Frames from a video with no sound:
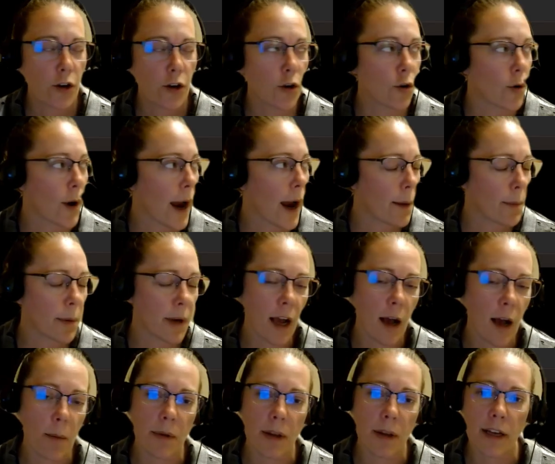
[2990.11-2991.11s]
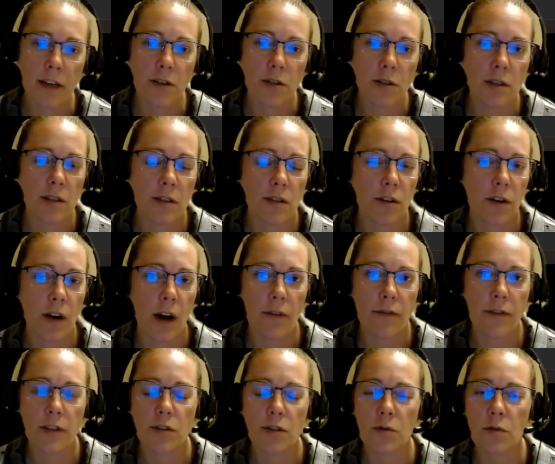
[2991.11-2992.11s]
grab a couple agents in your
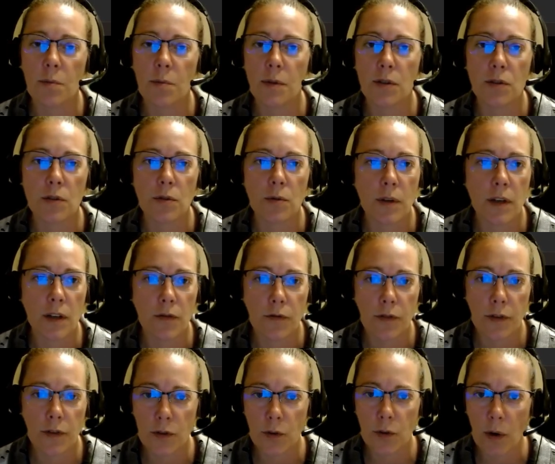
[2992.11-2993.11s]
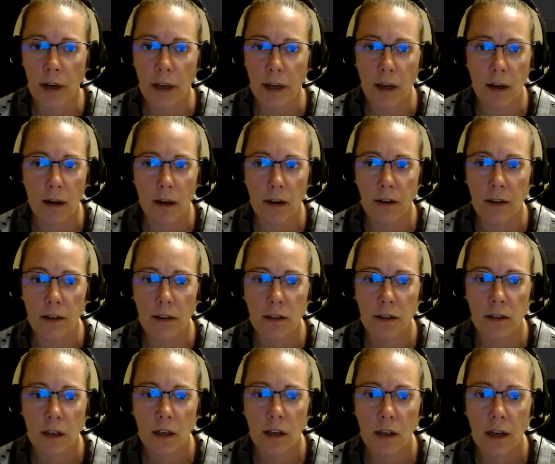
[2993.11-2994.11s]
office who have been doing it for 20
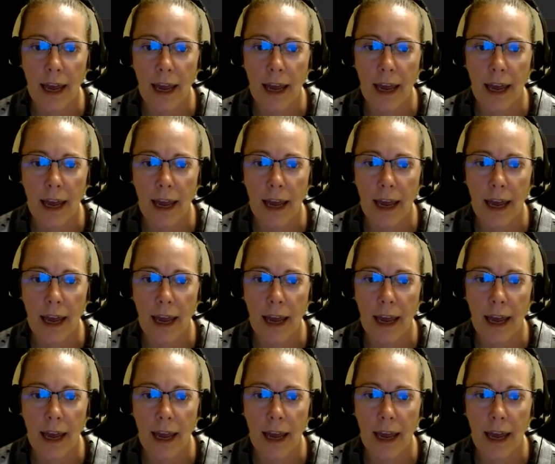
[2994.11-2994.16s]
years